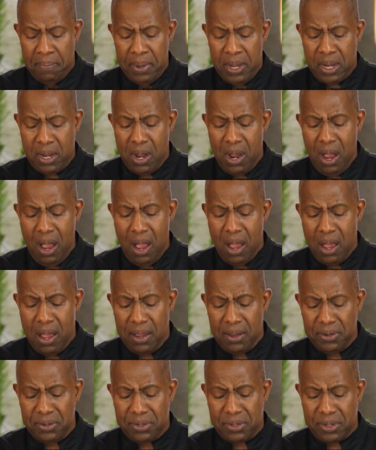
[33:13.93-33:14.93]

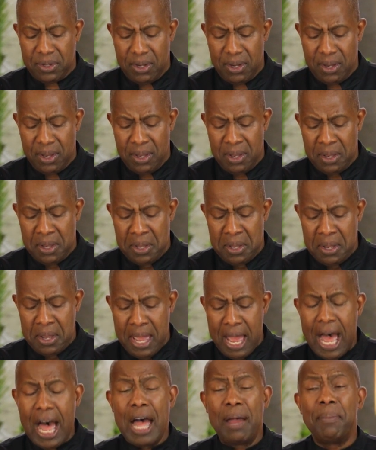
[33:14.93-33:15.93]
because
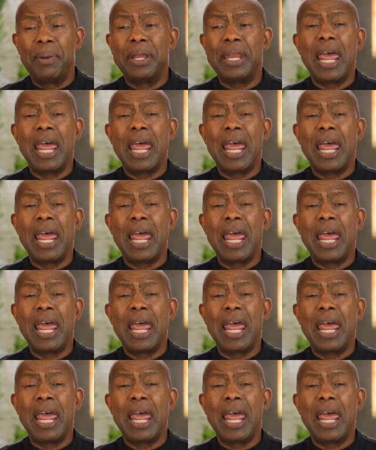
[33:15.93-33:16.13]
I'm